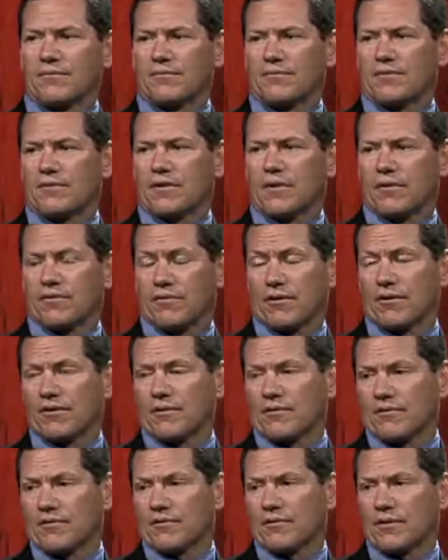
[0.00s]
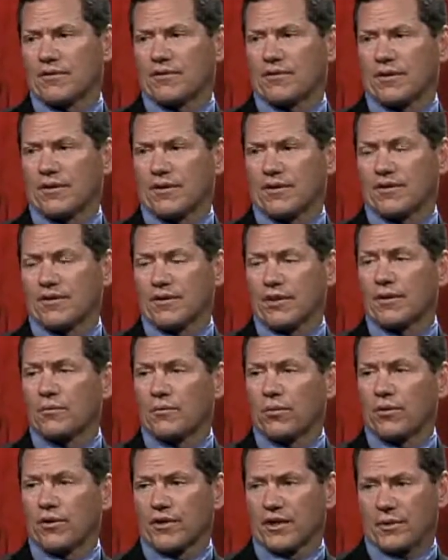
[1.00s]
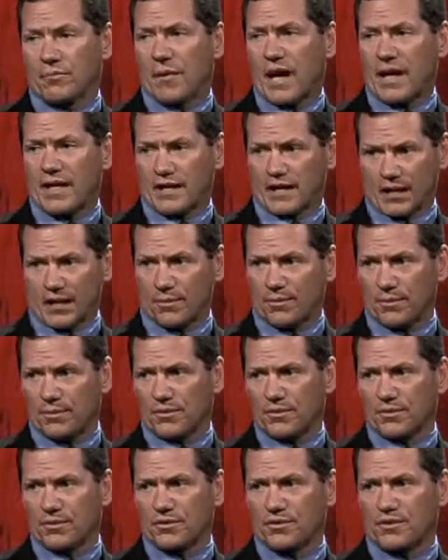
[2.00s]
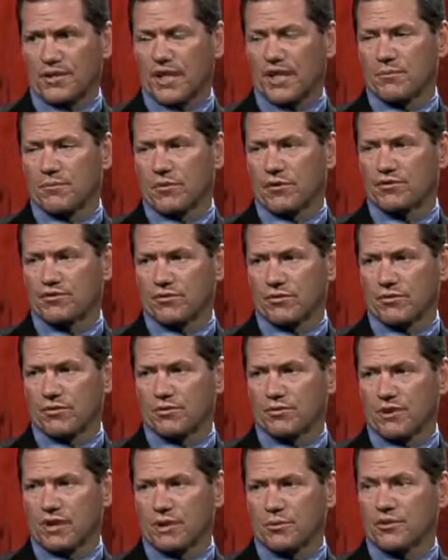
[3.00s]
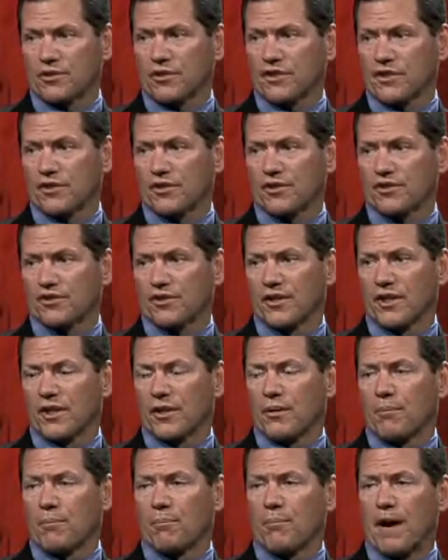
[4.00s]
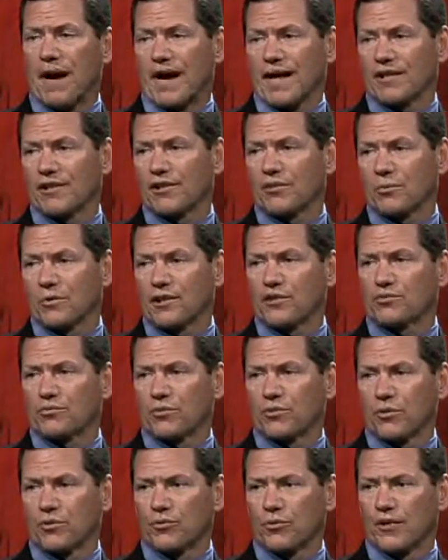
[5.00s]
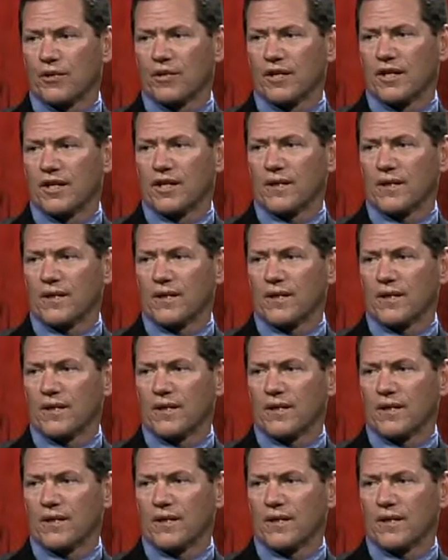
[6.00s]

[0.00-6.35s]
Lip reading: of a young boy named Matty Eapen, who was 8 months old when he was killed by Louise Woodward.